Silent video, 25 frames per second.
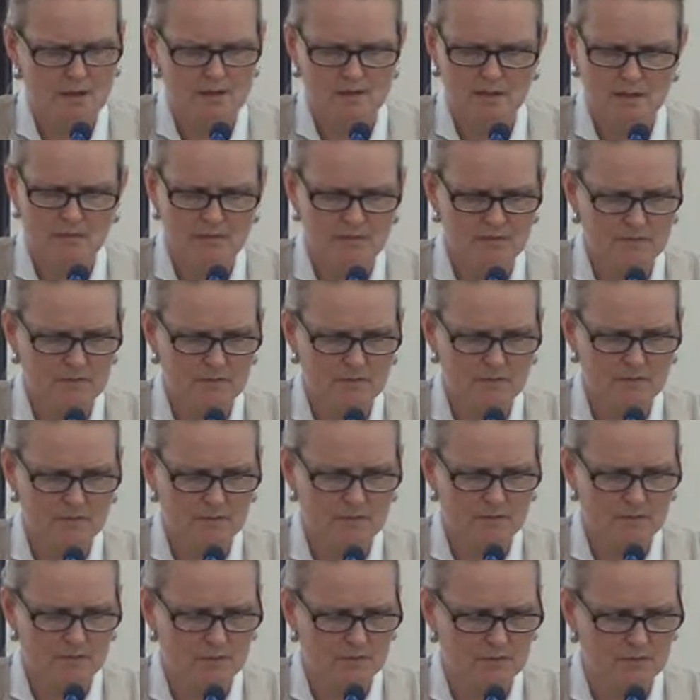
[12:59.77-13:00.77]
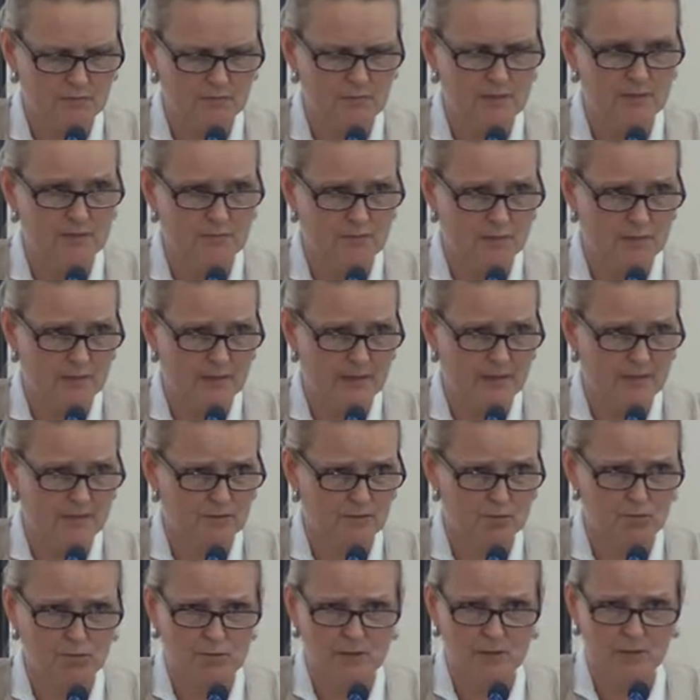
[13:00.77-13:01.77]
Some of them you really wonder
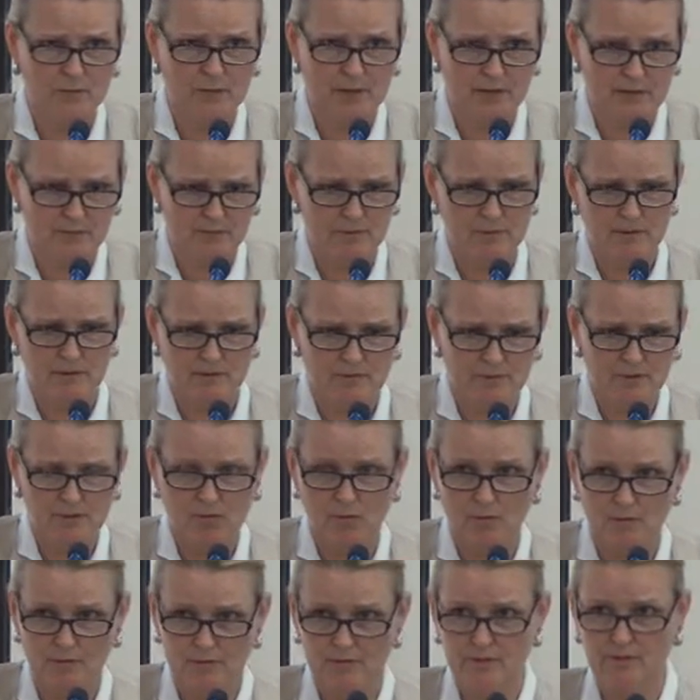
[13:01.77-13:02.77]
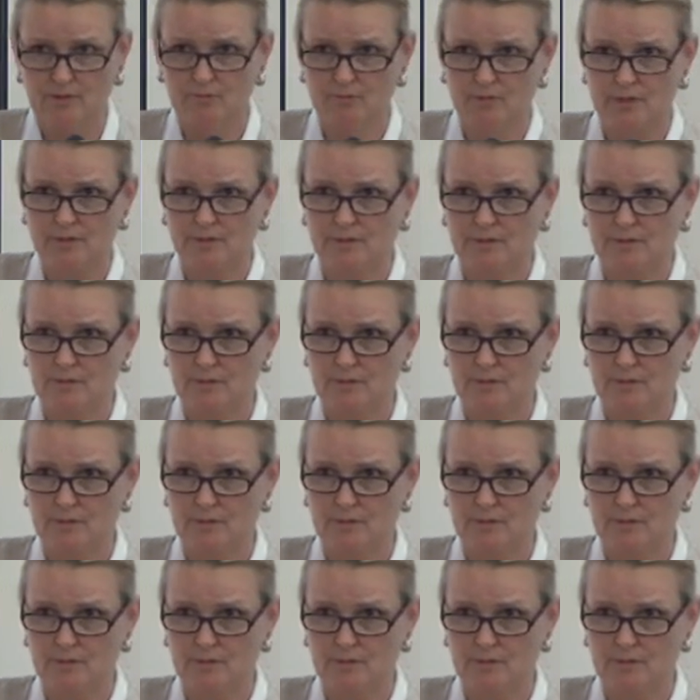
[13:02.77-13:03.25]
about. Norway with, all three